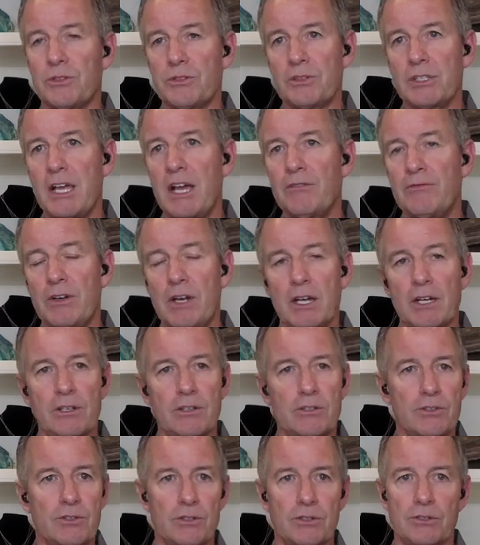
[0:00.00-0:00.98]
or
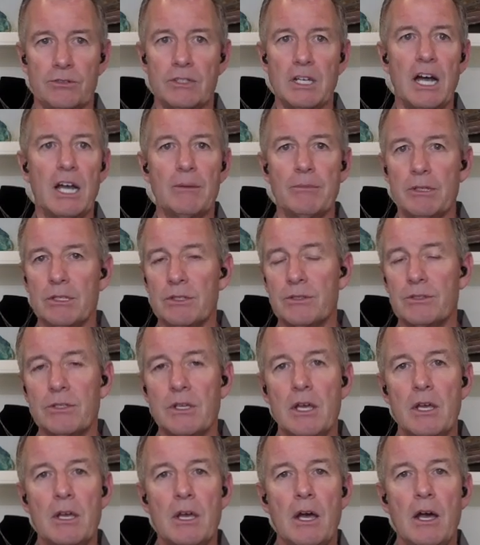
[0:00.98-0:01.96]
sapphires or diamonds,
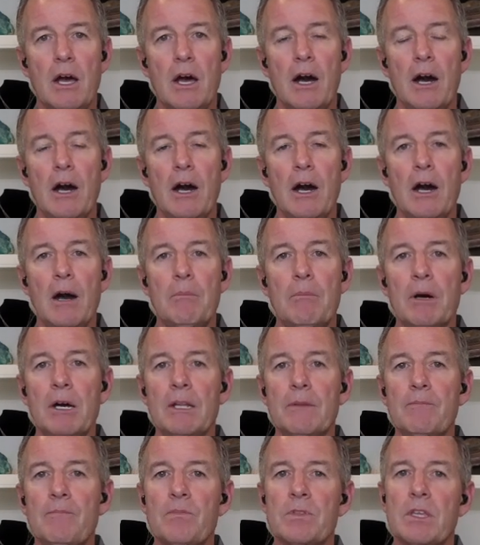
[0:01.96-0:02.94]

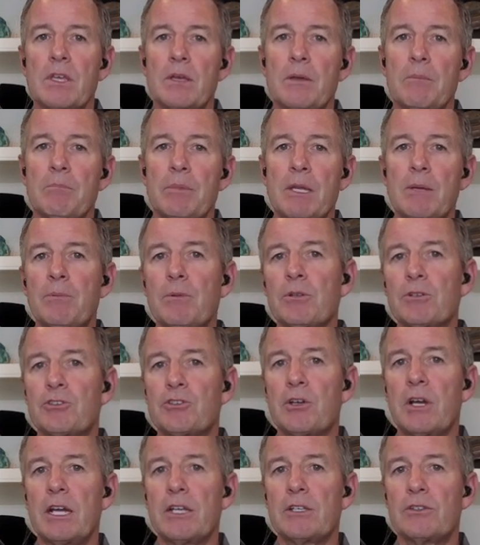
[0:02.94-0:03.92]
but people are
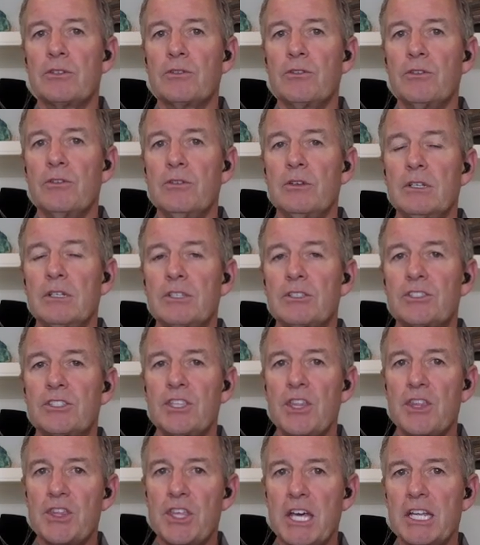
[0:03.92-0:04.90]
trying to
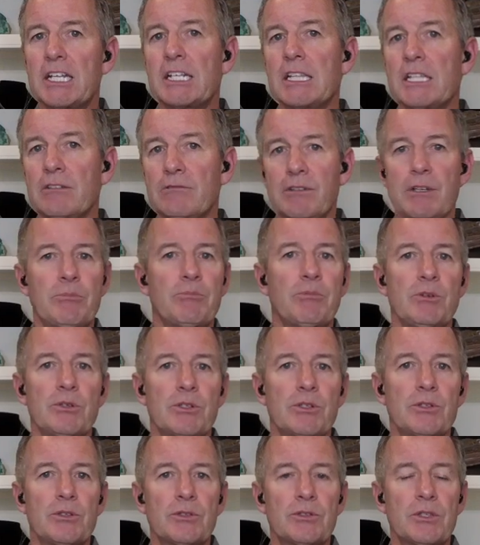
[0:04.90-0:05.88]
synthetically
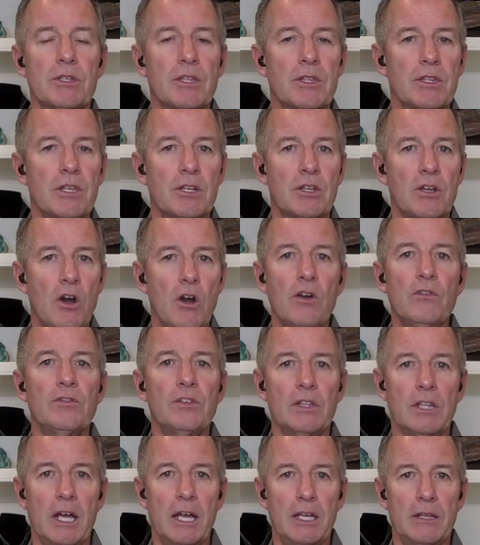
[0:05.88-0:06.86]
reproduce the
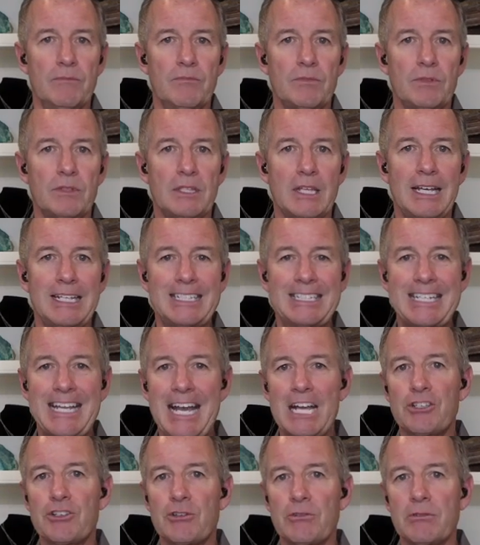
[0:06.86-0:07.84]
covellite, that
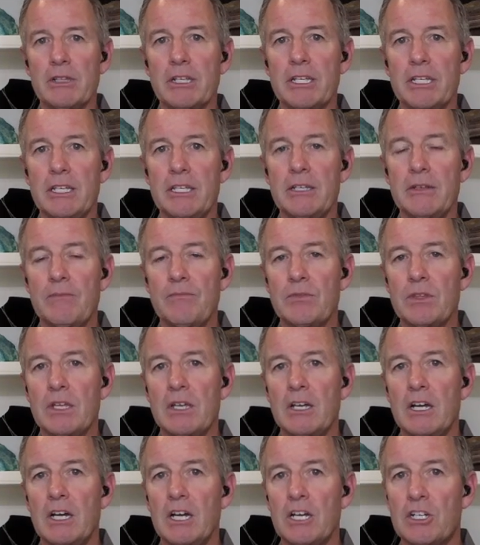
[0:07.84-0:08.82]
naturally
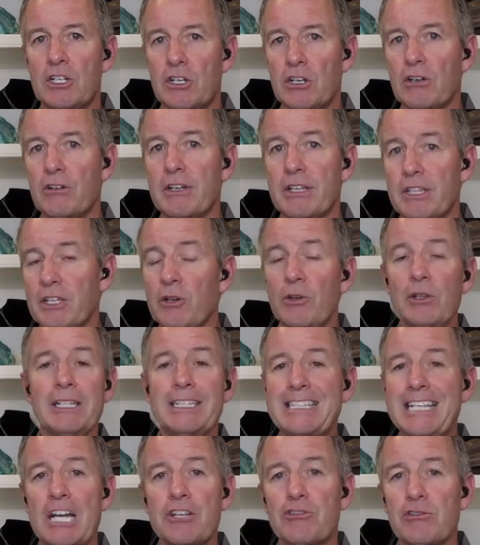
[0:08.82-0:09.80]
occurring, the
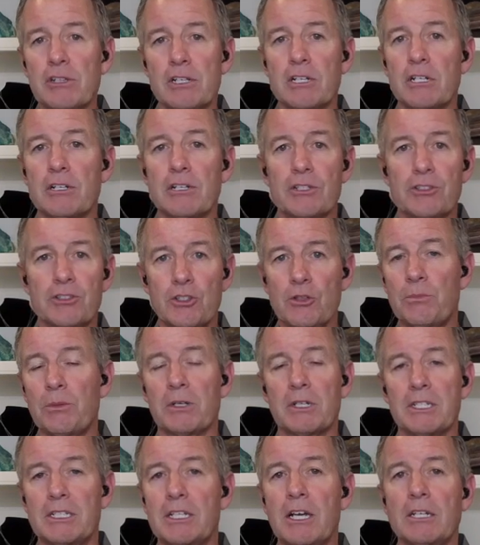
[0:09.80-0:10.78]
only naturally occurring
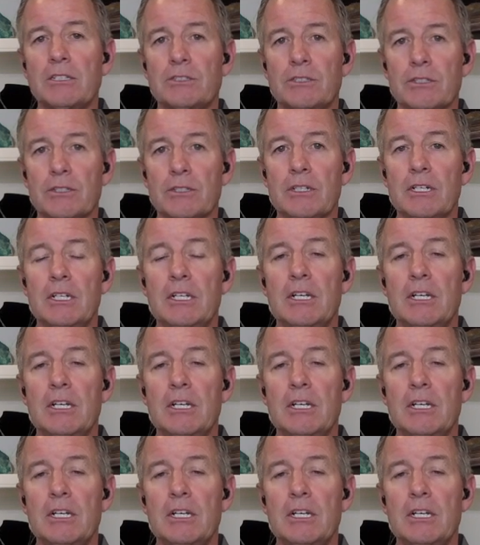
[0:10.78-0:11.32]
superconductor